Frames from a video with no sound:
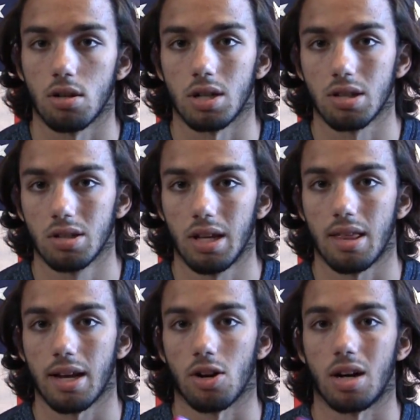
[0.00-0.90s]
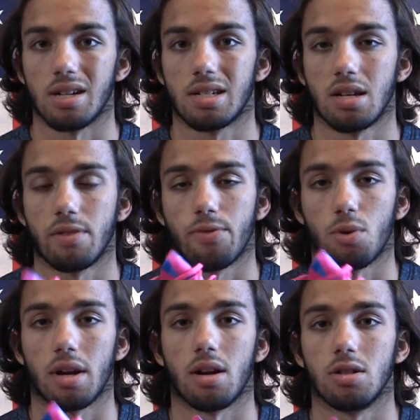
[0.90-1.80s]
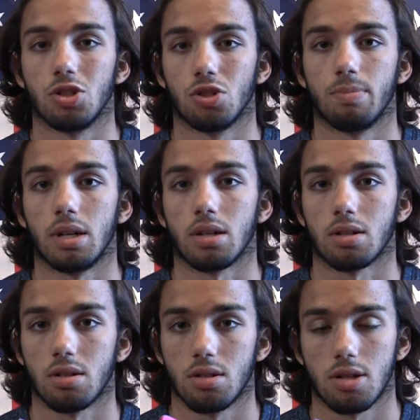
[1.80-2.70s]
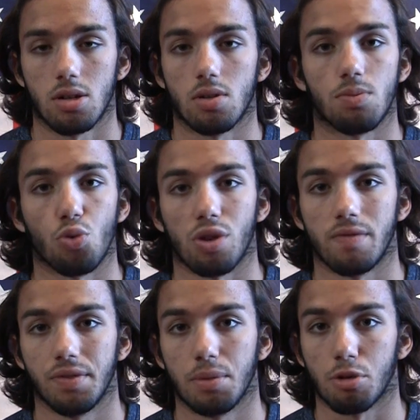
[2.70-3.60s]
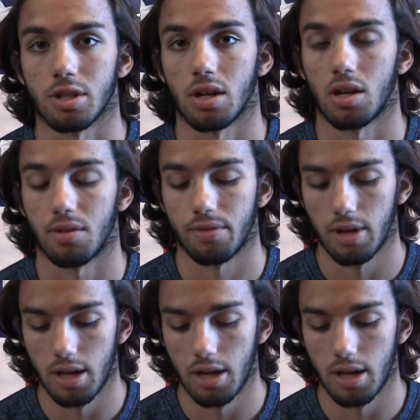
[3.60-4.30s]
Luckily, they're on sale for $100, so more than 50% off.